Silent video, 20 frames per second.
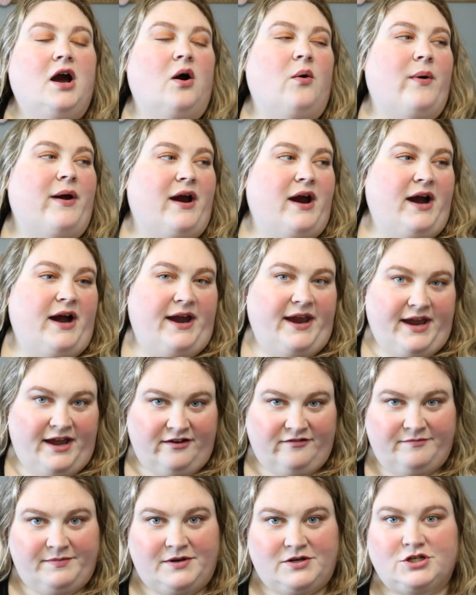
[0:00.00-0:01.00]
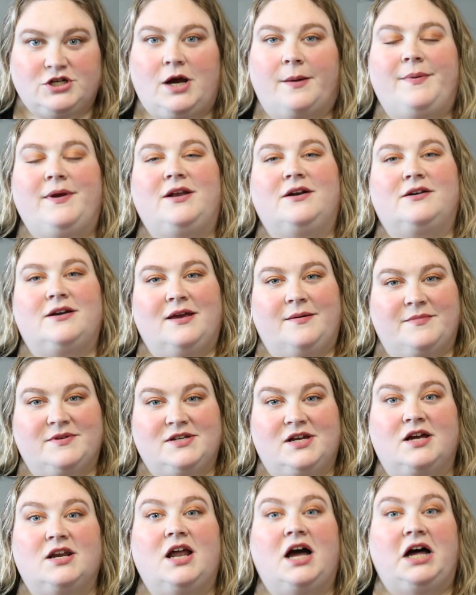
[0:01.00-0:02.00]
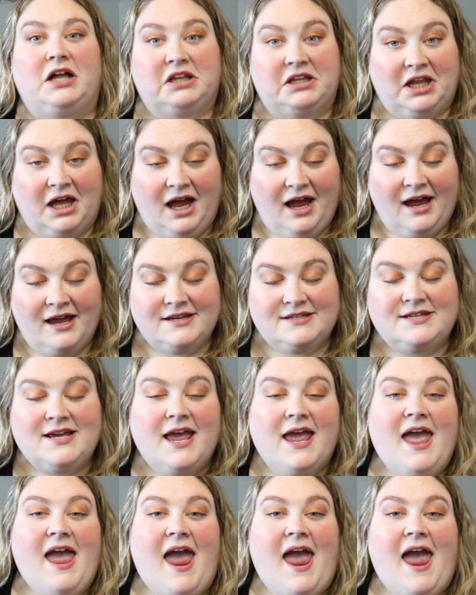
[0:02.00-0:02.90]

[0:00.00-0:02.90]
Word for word: where I have been shopping on Amazon a lot